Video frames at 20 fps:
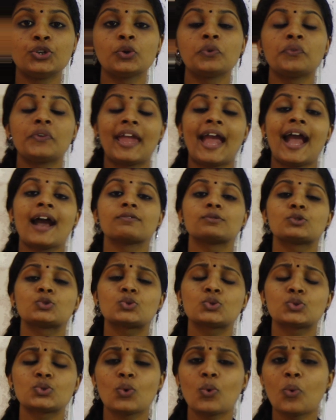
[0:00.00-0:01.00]
you we have
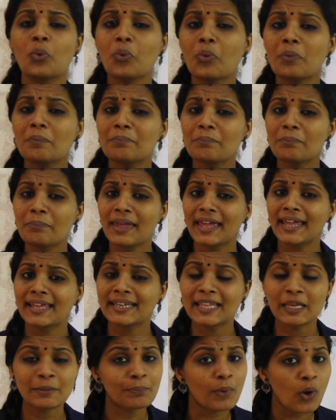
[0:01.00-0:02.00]
so
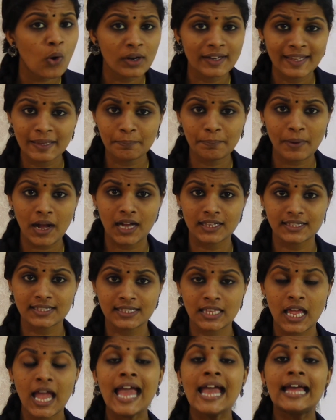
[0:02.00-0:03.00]
many body parts.